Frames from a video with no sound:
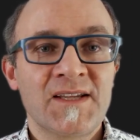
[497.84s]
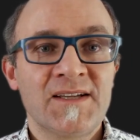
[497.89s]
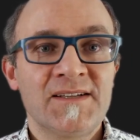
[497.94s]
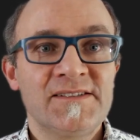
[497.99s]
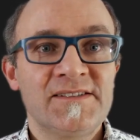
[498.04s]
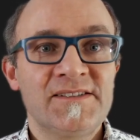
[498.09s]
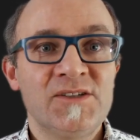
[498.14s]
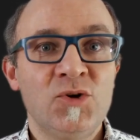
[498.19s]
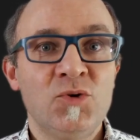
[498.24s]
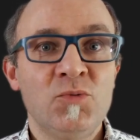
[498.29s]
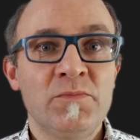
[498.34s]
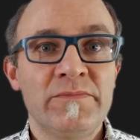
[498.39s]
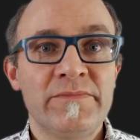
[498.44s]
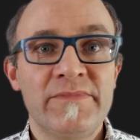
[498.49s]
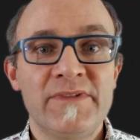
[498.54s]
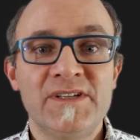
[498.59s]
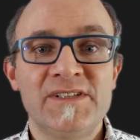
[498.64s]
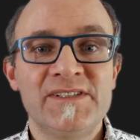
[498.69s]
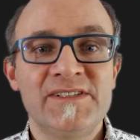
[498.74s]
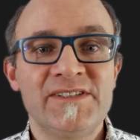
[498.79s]
So
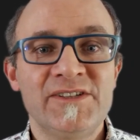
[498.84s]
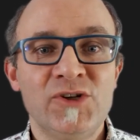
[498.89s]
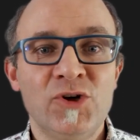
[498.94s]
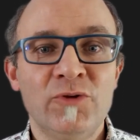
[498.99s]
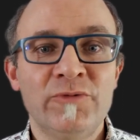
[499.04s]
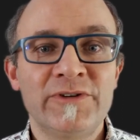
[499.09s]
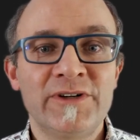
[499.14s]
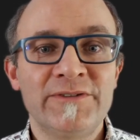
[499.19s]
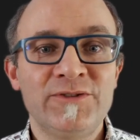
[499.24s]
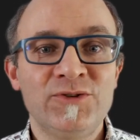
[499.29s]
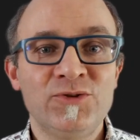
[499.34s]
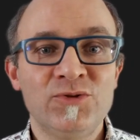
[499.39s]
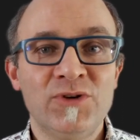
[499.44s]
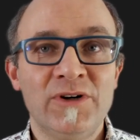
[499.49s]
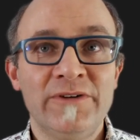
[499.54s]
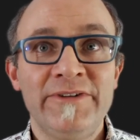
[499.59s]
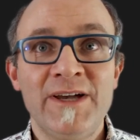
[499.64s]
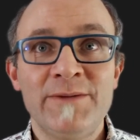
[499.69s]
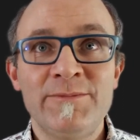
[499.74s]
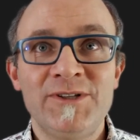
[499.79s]
this is an overview
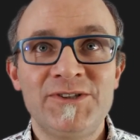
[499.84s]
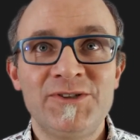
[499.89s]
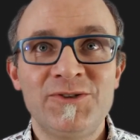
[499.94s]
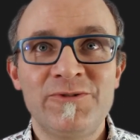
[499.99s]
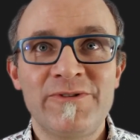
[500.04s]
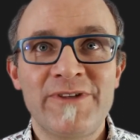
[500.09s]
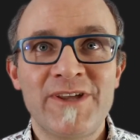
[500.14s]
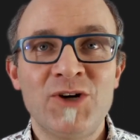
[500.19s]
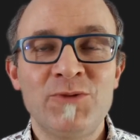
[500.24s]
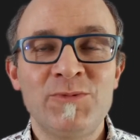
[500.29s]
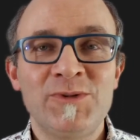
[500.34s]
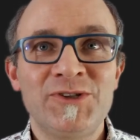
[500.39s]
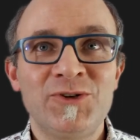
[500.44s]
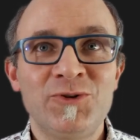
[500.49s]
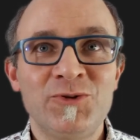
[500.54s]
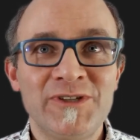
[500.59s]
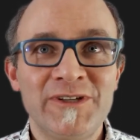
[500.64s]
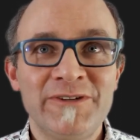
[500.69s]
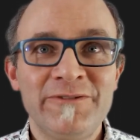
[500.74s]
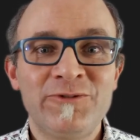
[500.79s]
of the
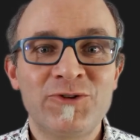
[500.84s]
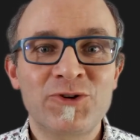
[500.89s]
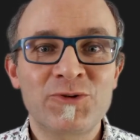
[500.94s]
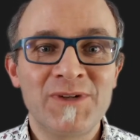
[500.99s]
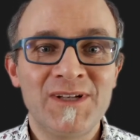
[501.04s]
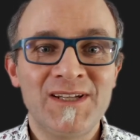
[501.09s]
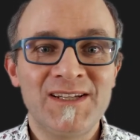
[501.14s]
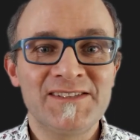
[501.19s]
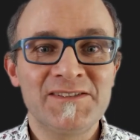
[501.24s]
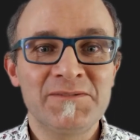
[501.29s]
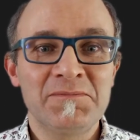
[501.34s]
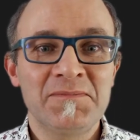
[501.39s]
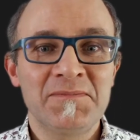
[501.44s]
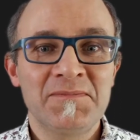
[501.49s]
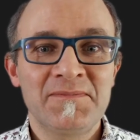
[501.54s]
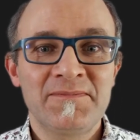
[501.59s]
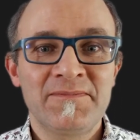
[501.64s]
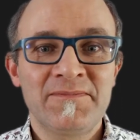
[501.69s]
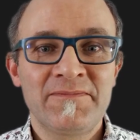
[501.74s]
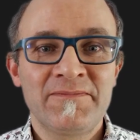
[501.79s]
Hamiltonian formalism.
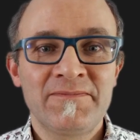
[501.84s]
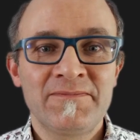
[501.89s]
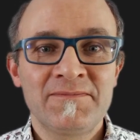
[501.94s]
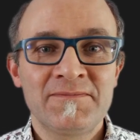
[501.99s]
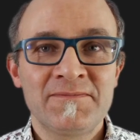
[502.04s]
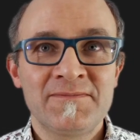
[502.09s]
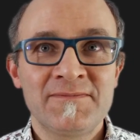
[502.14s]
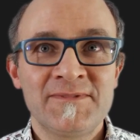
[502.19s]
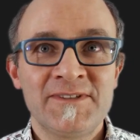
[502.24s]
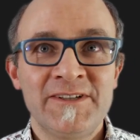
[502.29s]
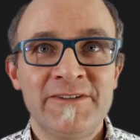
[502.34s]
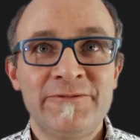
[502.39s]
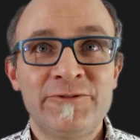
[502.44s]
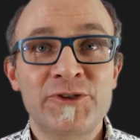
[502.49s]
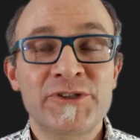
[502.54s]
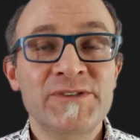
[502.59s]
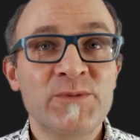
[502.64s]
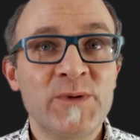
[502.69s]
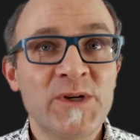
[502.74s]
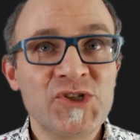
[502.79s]

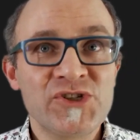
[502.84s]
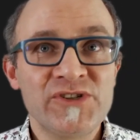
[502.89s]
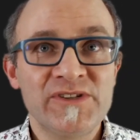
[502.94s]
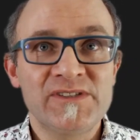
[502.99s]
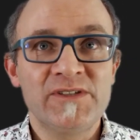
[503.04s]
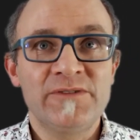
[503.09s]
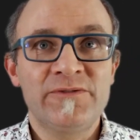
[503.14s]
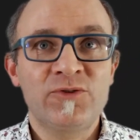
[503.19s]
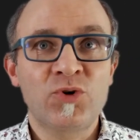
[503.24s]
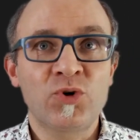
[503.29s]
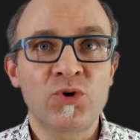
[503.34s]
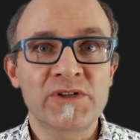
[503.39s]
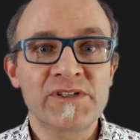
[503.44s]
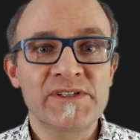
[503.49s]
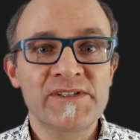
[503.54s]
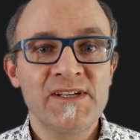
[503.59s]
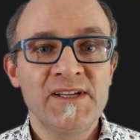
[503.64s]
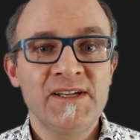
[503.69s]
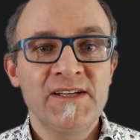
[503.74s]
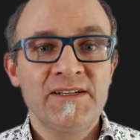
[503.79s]
First question is, of
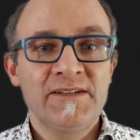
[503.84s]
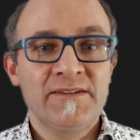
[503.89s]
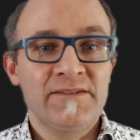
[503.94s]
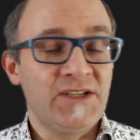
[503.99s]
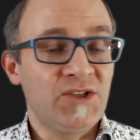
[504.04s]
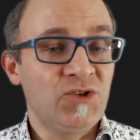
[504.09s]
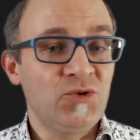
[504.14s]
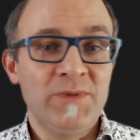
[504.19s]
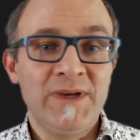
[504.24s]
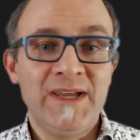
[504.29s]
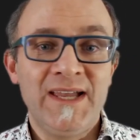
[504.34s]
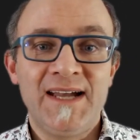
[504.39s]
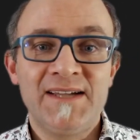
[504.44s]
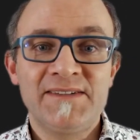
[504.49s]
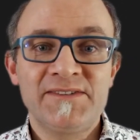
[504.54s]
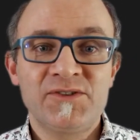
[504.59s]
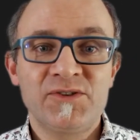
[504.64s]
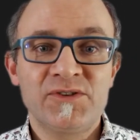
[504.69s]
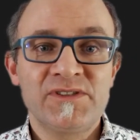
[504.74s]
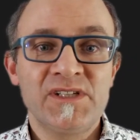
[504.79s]
course, that you may
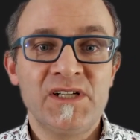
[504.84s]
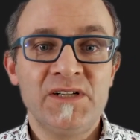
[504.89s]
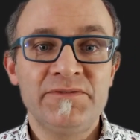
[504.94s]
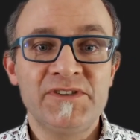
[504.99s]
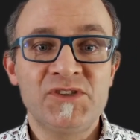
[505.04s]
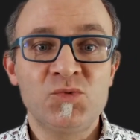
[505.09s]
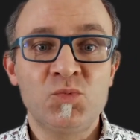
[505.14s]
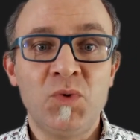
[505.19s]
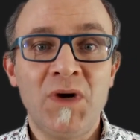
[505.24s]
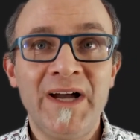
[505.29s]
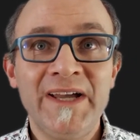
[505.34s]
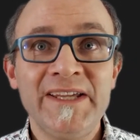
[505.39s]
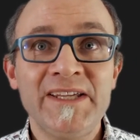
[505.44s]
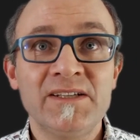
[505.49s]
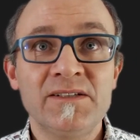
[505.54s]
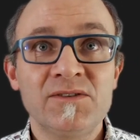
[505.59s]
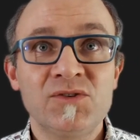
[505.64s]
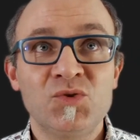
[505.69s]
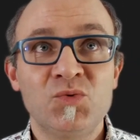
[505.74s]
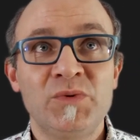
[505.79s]
ask yourself is,
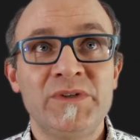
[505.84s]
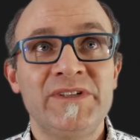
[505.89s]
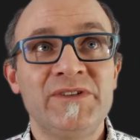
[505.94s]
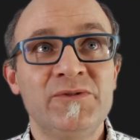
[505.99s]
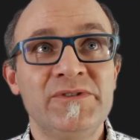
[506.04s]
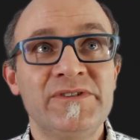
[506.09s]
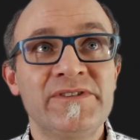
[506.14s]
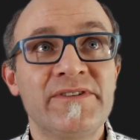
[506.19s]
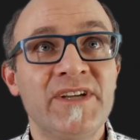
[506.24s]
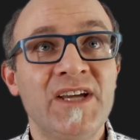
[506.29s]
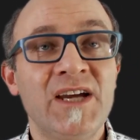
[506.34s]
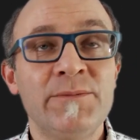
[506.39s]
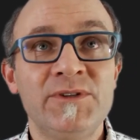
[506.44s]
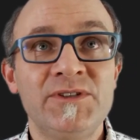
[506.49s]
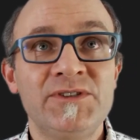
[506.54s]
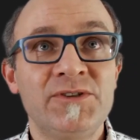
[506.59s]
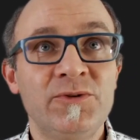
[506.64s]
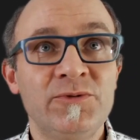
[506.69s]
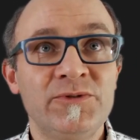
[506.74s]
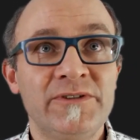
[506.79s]
why do we use the
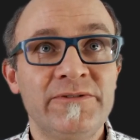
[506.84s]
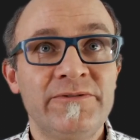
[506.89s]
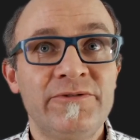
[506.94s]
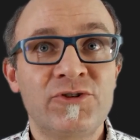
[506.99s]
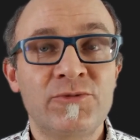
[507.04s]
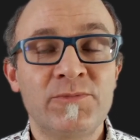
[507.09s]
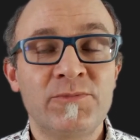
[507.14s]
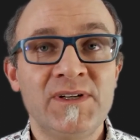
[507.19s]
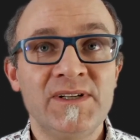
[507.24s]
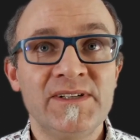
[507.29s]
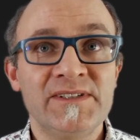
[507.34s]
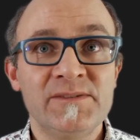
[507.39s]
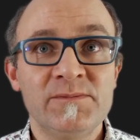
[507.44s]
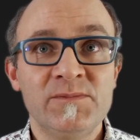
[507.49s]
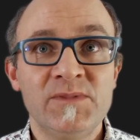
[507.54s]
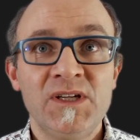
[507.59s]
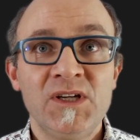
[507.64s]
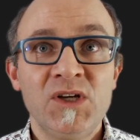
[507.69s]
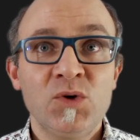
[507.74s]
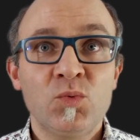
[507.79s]
Hamiltonian formalism?
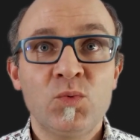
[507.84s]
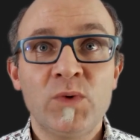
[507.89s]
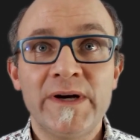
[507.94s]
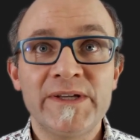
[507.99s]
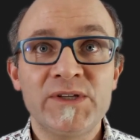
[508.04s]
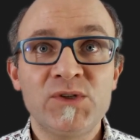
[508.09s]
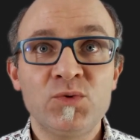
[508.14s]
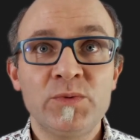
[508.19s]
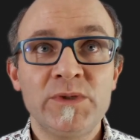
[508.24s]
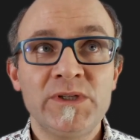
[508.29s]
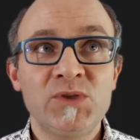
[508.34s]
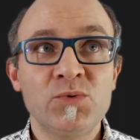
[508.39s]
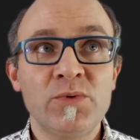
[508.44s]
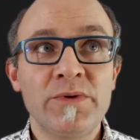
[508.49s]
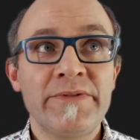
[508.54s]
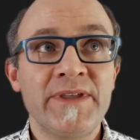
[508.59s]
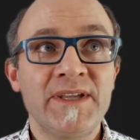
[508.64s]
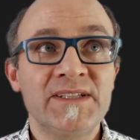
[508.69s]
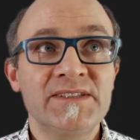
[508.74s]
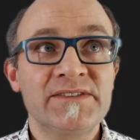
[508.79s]
Why do we do
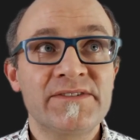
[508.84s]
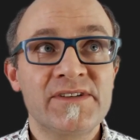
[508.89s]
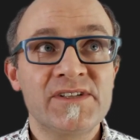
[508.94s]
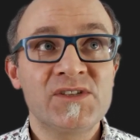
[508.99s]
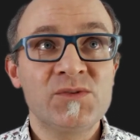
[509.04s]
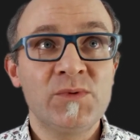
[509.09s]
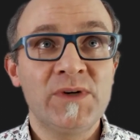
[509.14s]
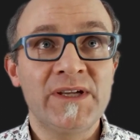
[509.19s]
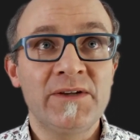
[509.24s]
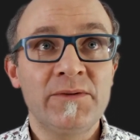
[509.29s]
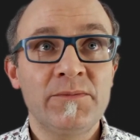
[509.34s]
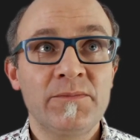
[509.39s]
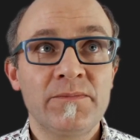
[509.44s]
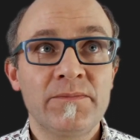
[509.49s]
things this way?